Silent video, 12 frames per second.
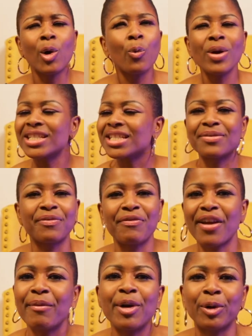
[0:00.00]
which is
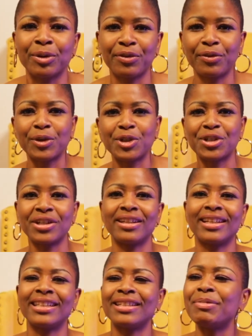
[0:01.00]
very
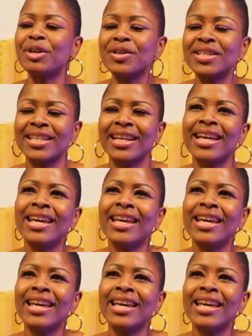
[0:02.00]
unfortunate because